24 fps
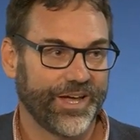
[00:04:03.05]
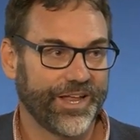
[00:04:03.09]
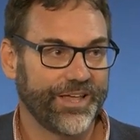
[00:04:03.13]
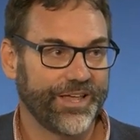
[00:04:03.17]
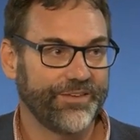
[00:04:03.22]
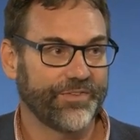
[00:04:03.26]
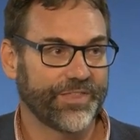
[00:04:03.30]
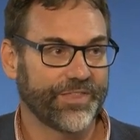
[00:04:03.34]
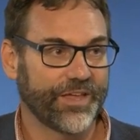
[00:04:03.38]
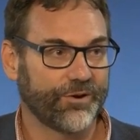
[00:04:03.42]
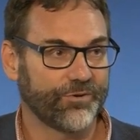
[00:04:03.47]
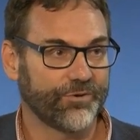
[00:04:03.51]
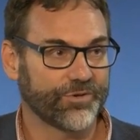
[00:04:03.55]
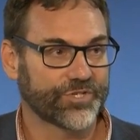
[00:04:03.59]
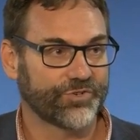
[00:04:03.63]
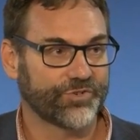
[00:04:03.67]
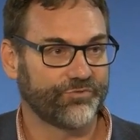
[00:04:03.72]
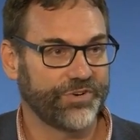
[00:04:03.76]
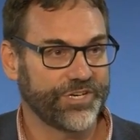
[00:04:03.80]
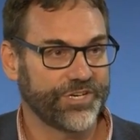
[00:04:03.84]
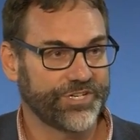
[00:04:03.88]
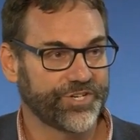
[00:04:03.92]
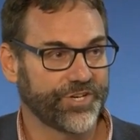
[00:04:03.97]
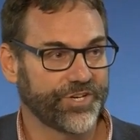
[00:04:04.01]
And even though it
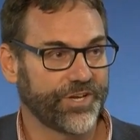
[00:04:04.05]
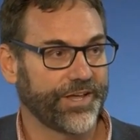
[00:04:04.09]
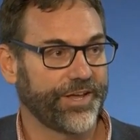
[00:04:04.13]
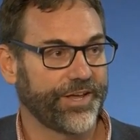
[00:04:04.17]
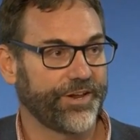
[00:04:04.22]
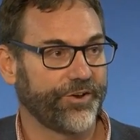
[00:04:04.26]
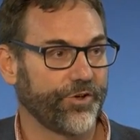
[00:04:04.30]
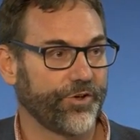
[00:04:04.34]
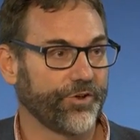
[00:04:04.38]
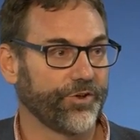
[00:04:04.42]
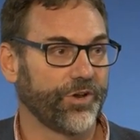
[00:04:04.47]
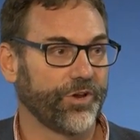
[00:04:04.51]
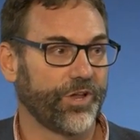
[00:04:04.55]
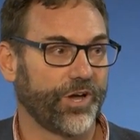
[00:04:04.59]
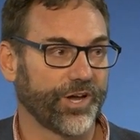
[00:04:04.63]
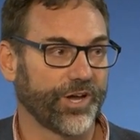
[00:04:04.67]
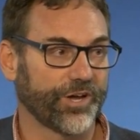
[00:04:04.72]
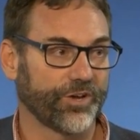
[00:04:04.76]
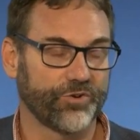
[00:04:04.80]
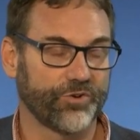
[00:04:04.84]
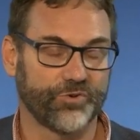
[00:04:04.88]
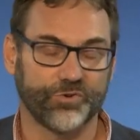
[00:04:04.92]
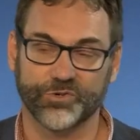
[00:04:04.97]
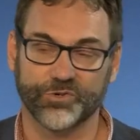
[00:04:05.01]
was originally an
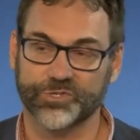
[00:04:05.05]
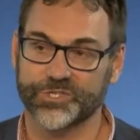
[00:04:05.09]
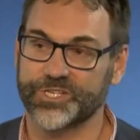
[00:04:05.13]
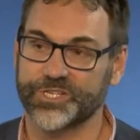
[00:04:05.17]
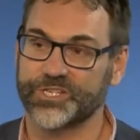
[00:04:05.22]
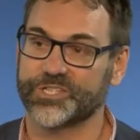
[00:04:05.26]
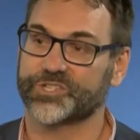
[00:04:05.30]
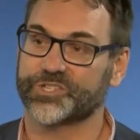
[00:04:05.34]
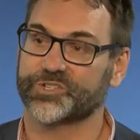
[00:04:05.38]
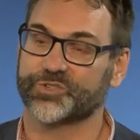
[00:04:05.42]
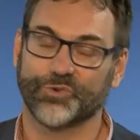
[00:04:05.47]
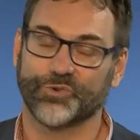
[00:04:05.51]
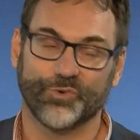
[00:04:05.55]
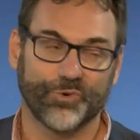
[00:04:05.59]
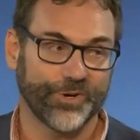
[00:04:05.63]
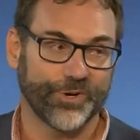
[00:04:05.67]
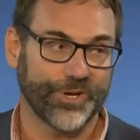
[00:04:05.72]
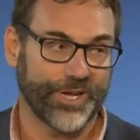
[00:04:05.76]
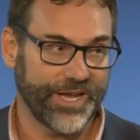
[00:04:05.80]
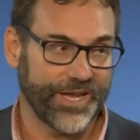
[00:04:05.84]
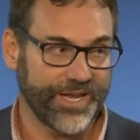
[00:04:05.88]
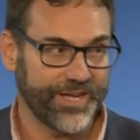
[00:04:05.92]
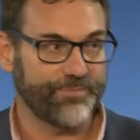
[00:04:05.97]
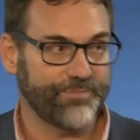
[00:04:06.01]
online course, it's
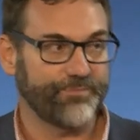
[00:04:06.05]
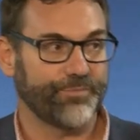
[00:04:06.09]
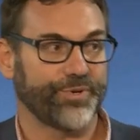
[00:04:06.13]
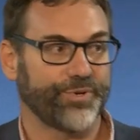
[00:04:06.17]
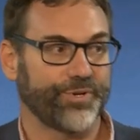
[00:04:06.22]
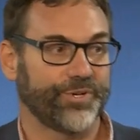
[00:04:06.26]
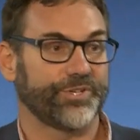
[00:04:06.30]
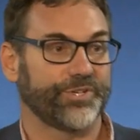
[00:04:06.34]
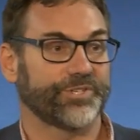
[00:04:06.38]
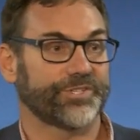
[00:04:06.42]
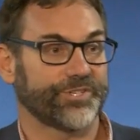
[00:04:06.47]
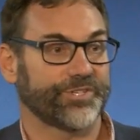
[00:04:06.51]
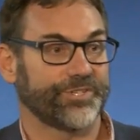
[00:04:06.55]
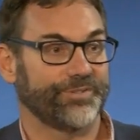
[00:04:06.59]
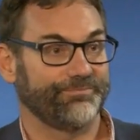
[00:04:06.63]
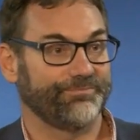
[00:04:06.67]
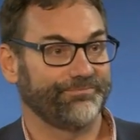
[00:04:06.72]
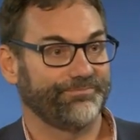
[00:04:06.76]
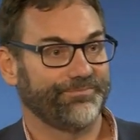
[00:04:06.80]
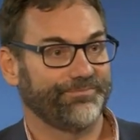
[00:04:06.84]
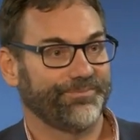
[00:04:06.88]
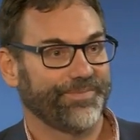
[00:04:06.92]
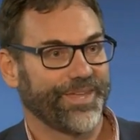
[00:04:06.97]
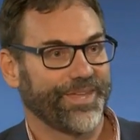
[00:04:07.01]
taught in person.
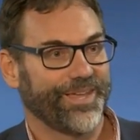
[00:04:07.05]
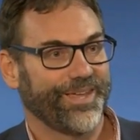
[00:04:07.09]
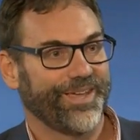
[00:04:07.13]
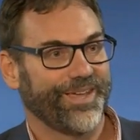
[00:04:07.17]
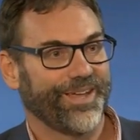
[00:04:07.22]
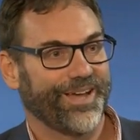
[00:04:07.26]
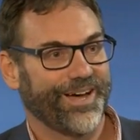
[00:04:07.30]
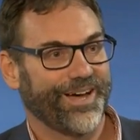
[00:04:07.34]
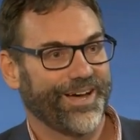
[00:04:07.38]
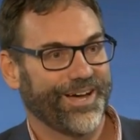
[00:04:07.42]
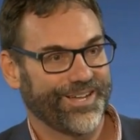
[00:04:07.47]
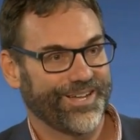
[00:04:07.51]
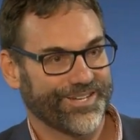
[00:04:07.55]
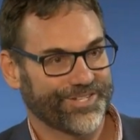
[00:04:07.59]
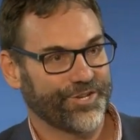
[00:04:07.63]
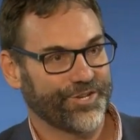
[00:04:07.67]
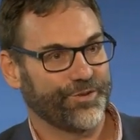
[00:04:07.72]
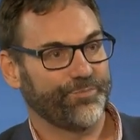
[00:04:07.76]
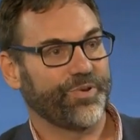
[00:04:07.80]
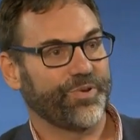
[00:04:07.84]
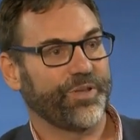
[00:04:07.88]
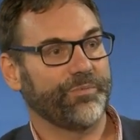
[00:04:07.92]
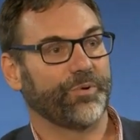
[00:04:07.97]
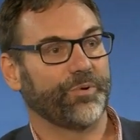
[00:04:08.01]

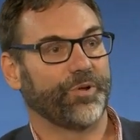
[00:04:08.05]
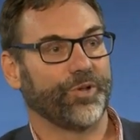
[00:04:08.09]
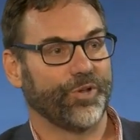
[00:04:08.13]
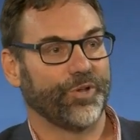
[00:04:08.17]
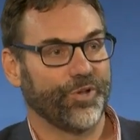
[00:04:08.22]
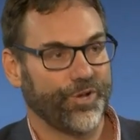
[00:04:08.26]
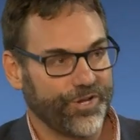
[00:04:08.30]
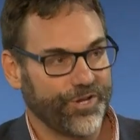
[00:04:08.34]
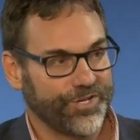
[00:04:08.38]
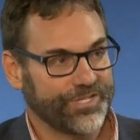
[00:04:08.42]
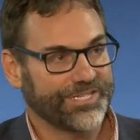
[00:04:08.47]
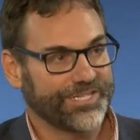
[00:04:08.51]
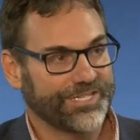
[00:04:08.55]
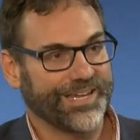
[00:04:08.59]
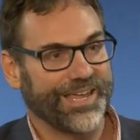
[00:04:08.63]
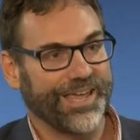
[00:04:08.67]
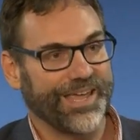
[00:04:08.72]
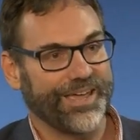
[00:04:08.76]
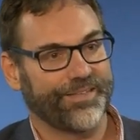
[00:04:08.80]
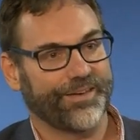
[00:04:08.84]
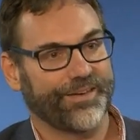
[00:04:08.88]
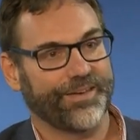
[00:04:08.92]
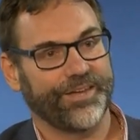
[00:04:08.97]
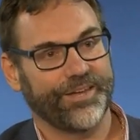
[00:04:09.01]
So people learn
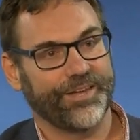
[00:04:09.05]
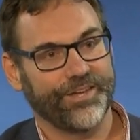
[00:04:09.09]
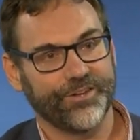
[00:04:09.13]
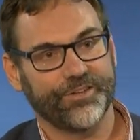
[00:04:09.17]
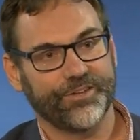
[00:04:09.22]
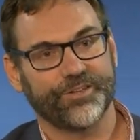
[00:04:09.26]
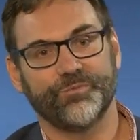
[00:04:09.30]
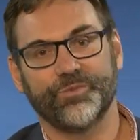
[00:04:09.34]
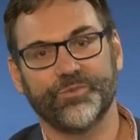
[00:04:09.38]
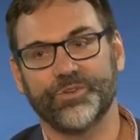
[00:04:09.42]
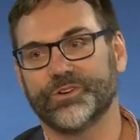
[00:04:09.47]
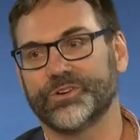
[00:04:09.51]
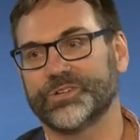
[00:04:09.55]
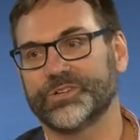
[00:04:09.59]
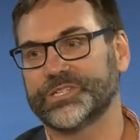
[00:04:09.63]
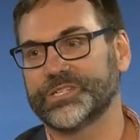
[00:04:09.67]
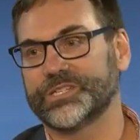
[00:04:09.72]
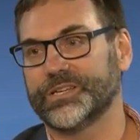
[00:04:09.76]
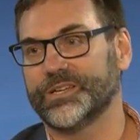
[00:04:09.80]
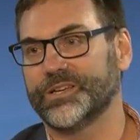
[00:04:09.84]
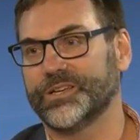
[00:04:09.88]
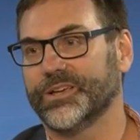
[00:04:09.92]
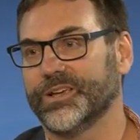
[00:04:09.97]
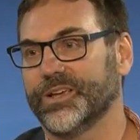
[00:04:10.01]
together in
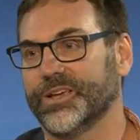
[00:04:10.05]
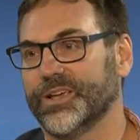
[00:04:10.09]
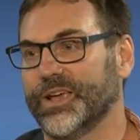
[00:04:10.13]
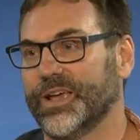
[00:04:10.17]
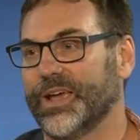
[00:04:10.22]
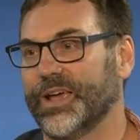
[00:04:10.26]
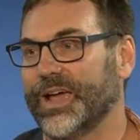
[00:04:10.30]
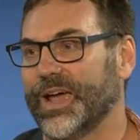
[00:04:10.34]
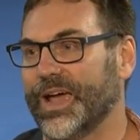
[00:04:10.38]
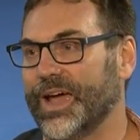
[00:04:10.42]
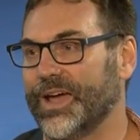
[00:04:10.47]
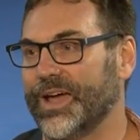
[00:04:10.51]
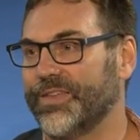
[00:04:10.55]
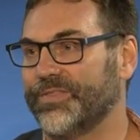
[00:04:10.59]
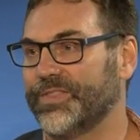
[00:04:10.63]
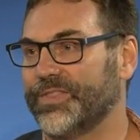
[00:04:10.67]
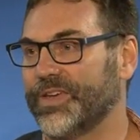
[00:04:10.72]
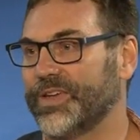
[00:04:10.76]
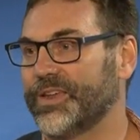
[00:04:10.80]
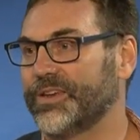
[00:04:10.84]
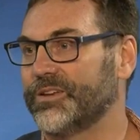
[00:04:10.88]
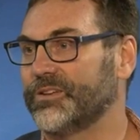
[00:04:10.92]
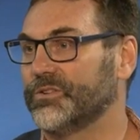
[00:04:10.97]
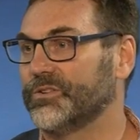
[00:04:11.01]
community
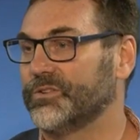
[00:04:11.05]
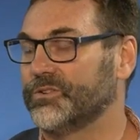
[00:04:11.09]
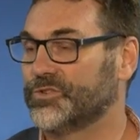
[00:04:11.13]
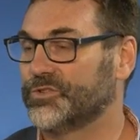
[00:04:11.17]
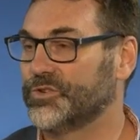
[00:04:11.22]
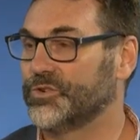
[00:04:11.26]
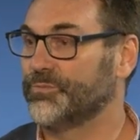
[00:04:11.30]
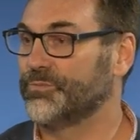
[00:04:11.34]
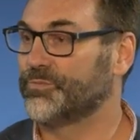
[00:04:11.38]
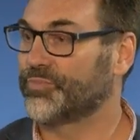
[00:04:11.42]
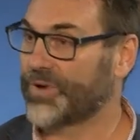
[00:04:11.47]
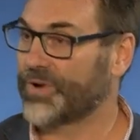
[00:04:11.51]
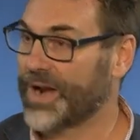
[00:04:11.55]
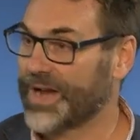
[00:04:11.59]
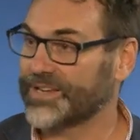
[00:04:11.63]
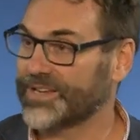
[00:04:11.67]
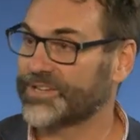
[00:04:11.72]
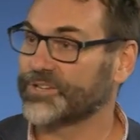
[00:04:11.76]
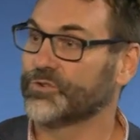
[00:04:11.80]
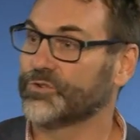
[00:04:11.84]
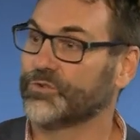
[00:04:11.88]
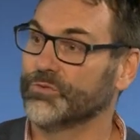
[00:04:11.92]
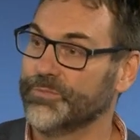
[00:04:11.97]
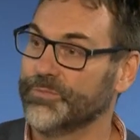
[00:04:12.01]
and then do
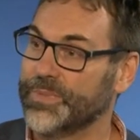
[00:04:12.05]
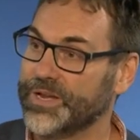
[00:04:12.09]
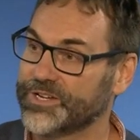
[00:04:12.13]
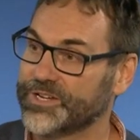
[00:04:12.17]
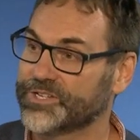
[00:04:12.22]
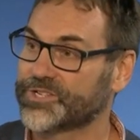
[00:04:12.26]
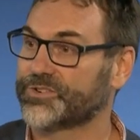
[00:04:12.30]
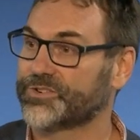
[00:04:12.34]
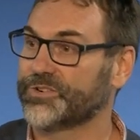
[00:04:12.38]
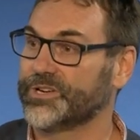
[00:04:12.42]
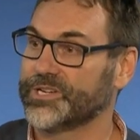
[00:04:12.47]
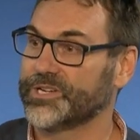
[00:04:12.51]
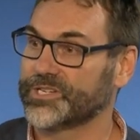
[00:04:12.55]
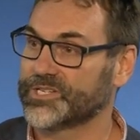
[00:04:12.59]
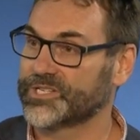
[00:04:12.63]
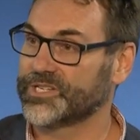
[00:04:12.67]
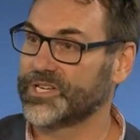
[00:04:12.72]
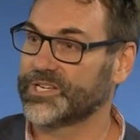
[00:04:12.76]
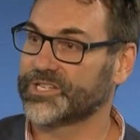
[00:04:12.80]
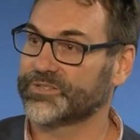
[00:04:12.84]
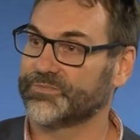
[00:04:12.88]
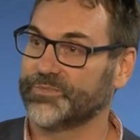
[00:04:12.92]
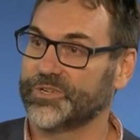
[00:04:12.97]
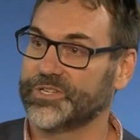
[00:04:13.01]
practical ministry
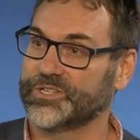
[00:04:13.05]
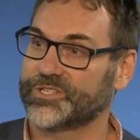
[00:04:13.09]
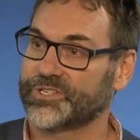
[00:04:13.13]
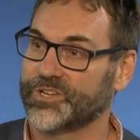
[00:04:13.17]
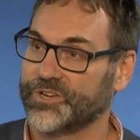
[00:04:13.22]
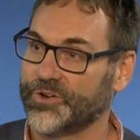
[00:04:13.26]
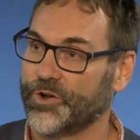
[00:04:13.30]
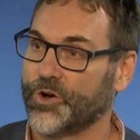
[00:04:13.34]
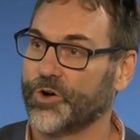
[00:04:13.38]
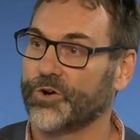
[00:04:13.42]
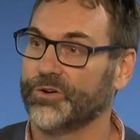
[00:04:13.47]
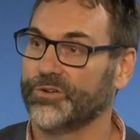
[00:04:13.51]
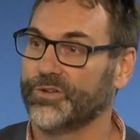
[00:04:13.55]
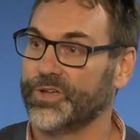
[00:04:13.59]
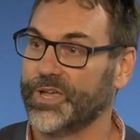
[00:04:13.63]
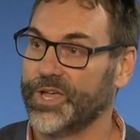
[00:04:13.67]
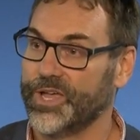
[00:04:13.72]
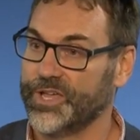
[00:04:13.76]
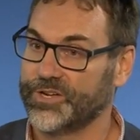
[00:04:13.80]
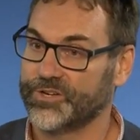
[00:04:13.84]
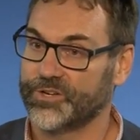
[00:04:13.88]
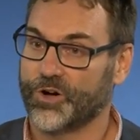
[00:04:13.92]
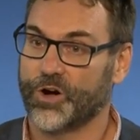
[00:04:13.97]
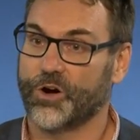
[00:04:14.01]
assessments
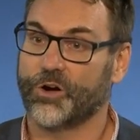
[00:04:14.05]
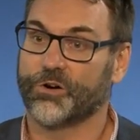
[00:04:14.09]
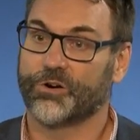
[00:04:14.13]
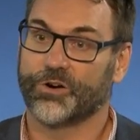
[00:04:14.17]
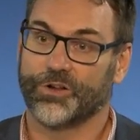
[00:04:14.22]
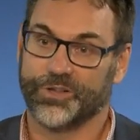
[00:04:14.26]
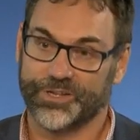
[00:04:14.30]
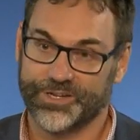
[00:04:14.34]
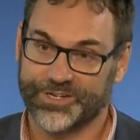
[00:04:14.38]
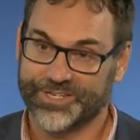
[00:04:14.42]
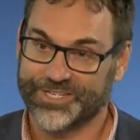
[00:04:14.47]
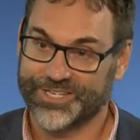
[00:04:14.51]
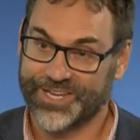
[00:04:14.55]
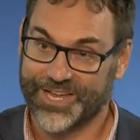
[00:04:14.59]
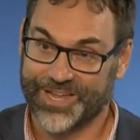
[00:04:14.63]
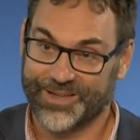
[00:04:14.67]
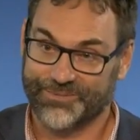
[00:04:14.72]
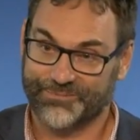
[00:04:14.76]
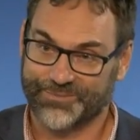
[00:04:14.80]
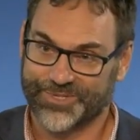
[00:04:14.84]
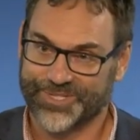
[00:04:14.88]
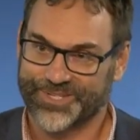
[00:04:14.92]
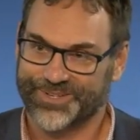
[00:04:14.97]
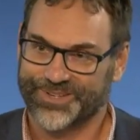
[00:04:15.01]
and oral
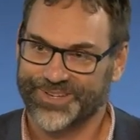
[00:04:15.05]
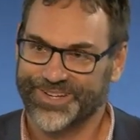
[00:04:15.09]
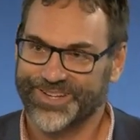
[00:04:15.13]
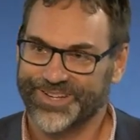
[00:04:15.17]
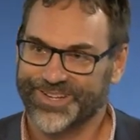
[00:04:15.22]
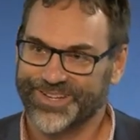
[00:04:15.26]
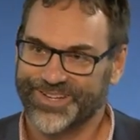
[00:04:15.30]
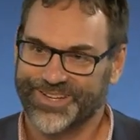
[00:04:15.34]
exams.